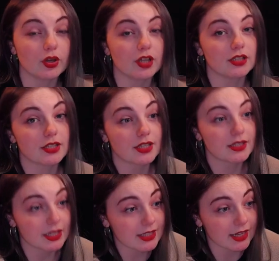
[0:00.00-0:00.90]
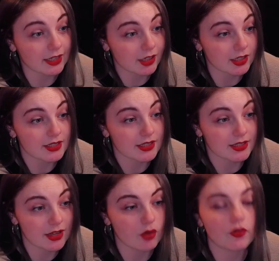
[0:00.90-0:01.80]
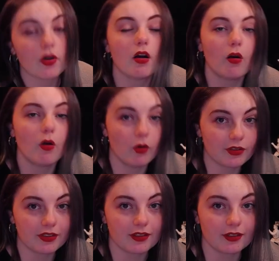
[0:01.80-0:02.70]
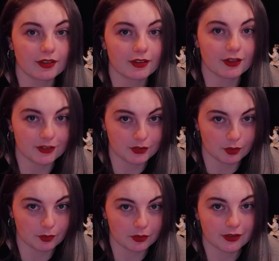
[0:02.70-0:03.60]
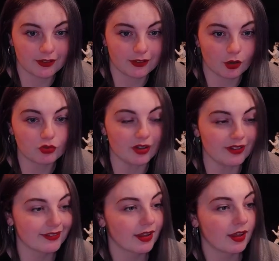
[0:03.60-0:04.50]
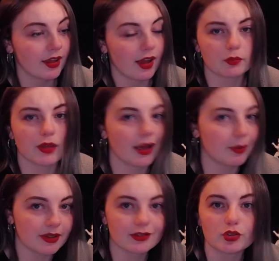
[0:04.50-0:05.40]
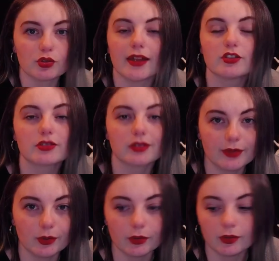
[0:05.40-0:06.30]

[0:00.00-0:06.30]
on the Tintinac Carnyx itself or the Gundestrup cauldron, I'd be happy to do that, just let me know.